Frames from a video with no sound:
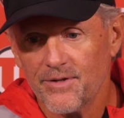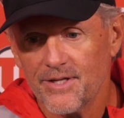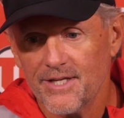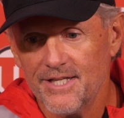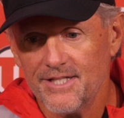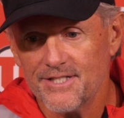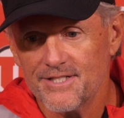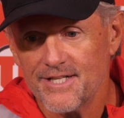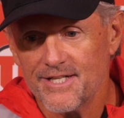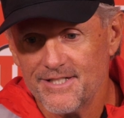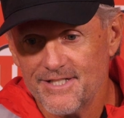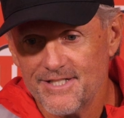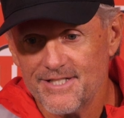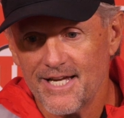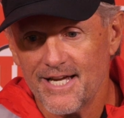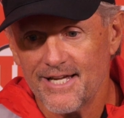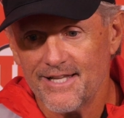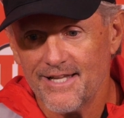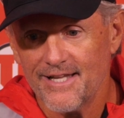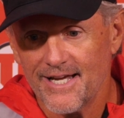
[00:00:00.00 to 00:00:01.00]
he's
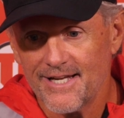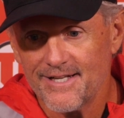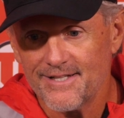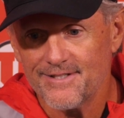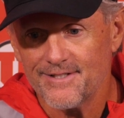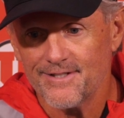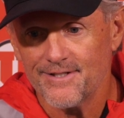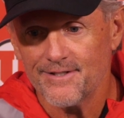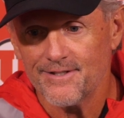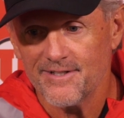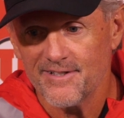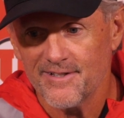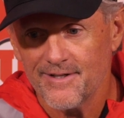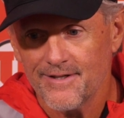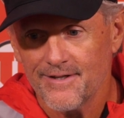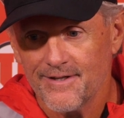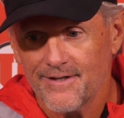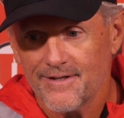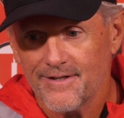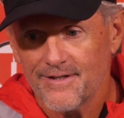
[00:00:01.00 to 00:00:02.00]
had that,
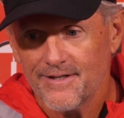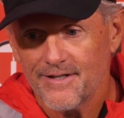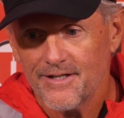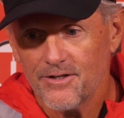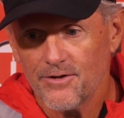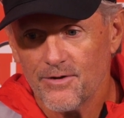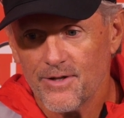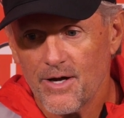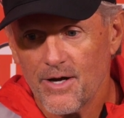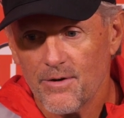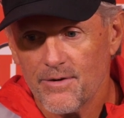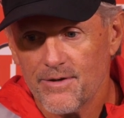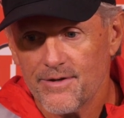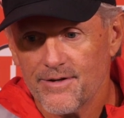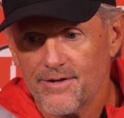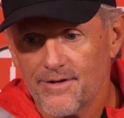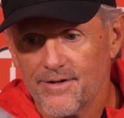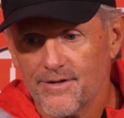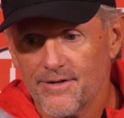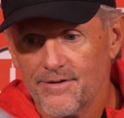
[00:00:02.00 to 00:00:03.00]
you know, that
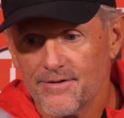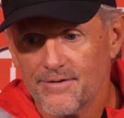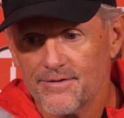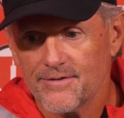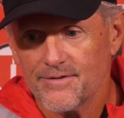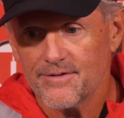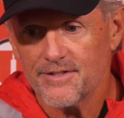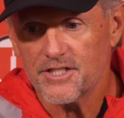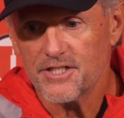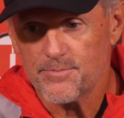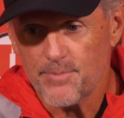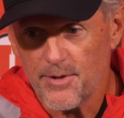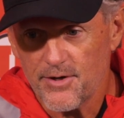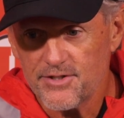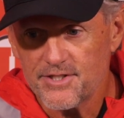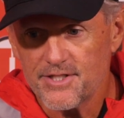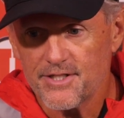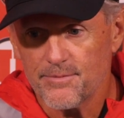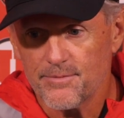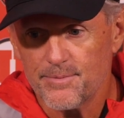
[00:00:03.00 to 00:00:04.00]

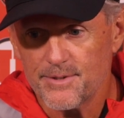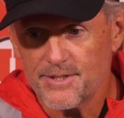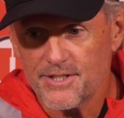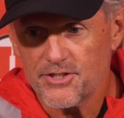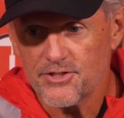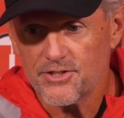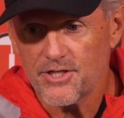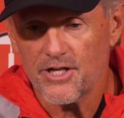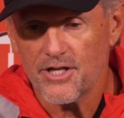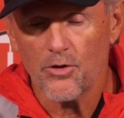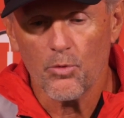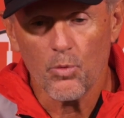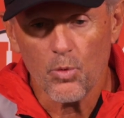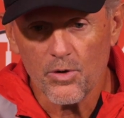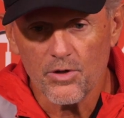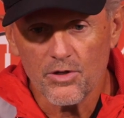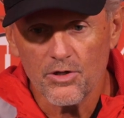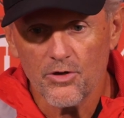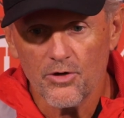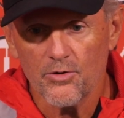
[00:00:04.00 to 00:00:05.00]
experience in the position and the
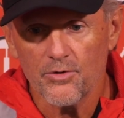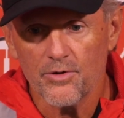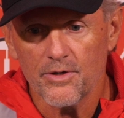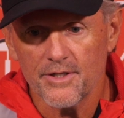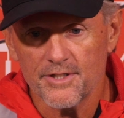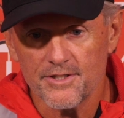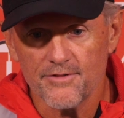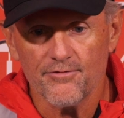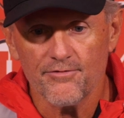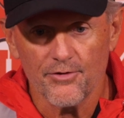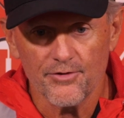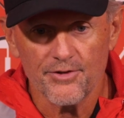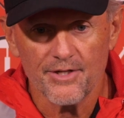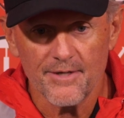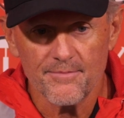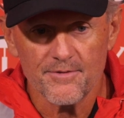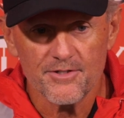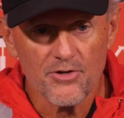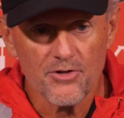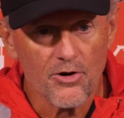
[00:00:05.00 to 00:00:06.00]
workload as a
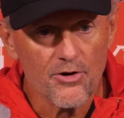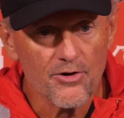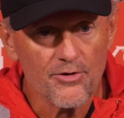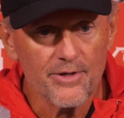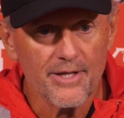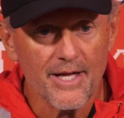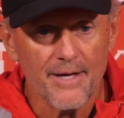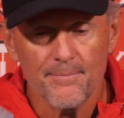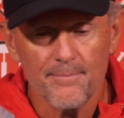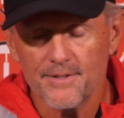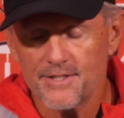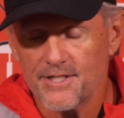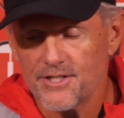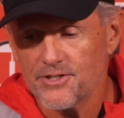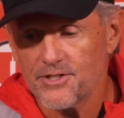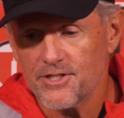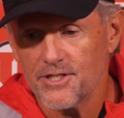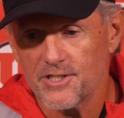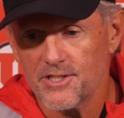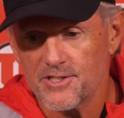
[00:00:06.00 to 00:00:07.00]
full-time starter at that
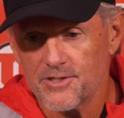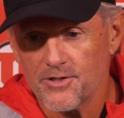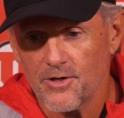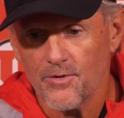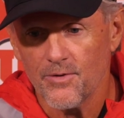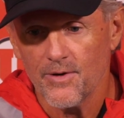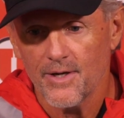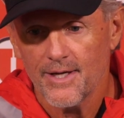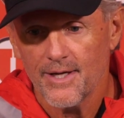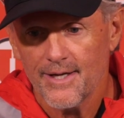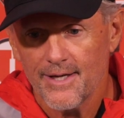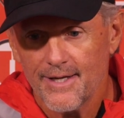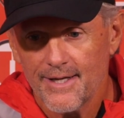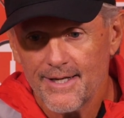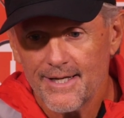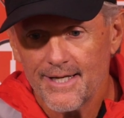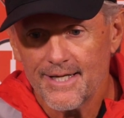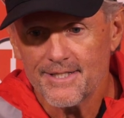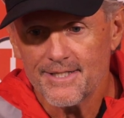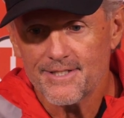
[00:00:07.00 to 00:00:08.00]
position. And so
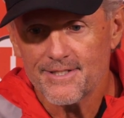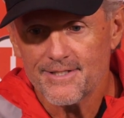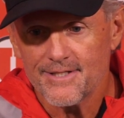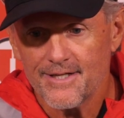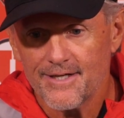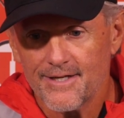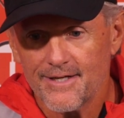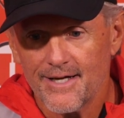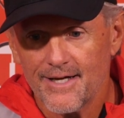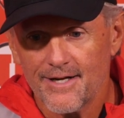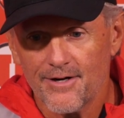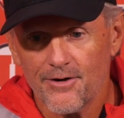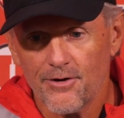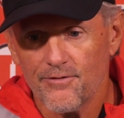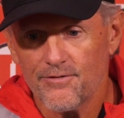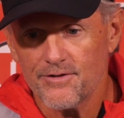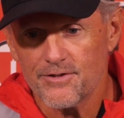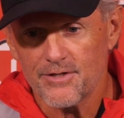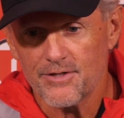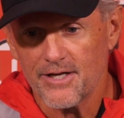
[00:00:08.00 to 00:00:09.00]
it's, I don't know
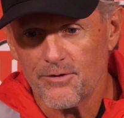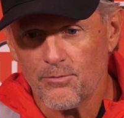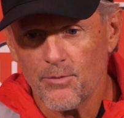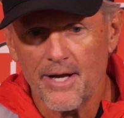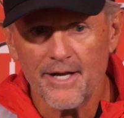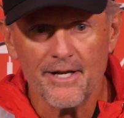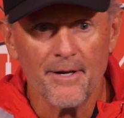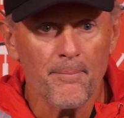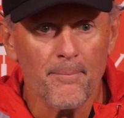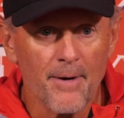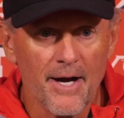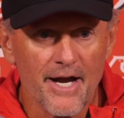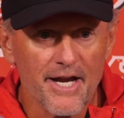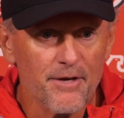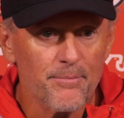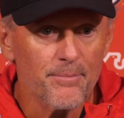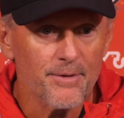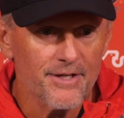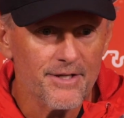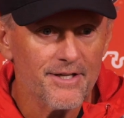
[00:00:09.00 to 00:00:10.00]
if it's like riding a
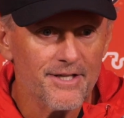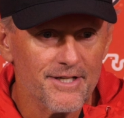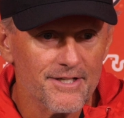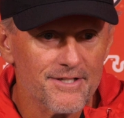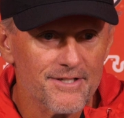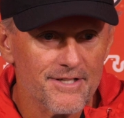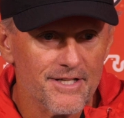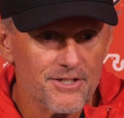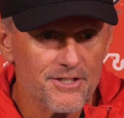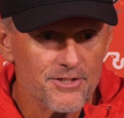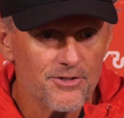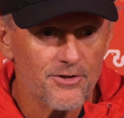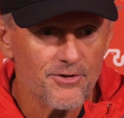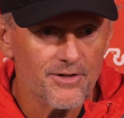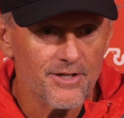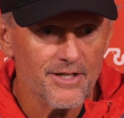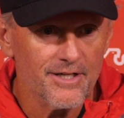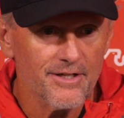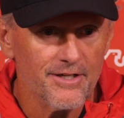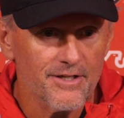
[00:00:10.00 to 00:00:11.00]
bike, but it
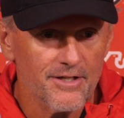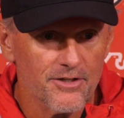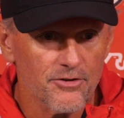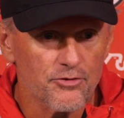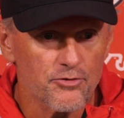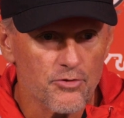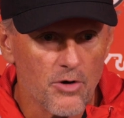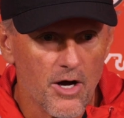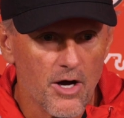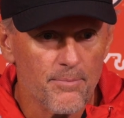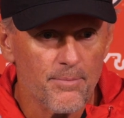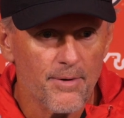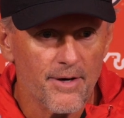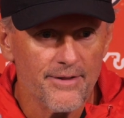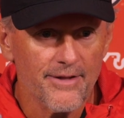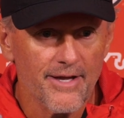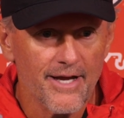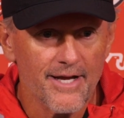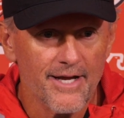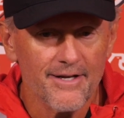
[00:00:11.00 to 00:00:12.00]
certainly, he'll draw
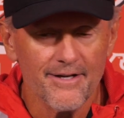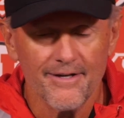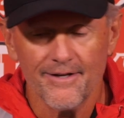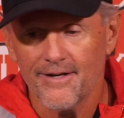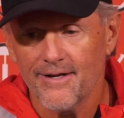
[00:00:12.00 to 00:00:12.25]
upon that.